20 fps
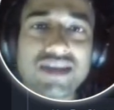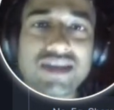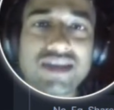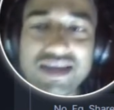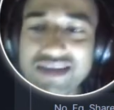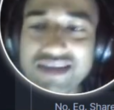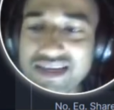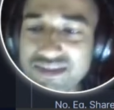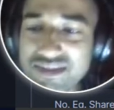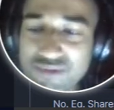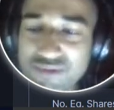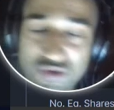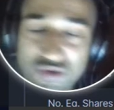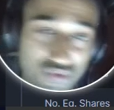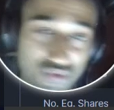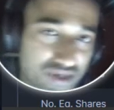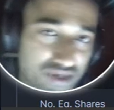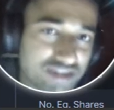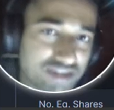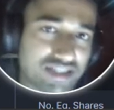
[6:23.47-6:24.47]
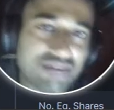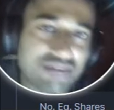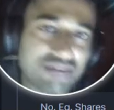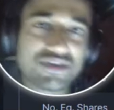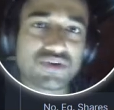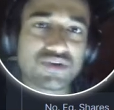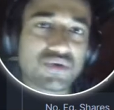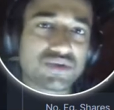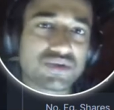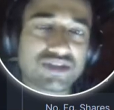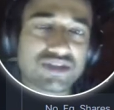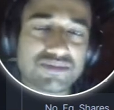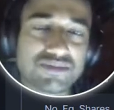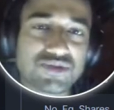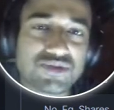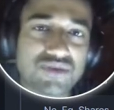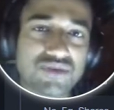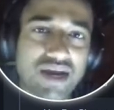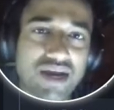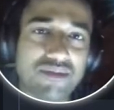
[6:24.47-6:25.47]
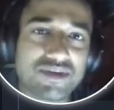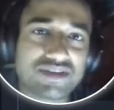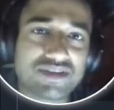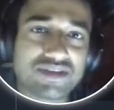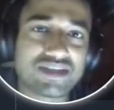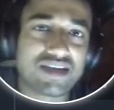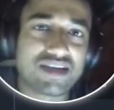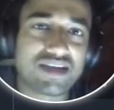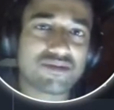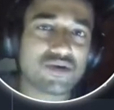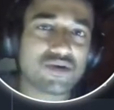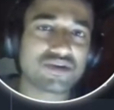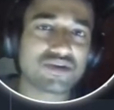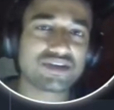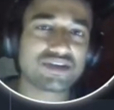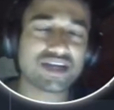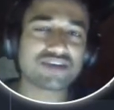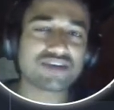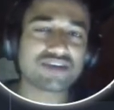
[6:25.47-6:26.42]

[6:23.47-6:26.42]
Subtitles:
It has about 27 crore subscribers, and about 10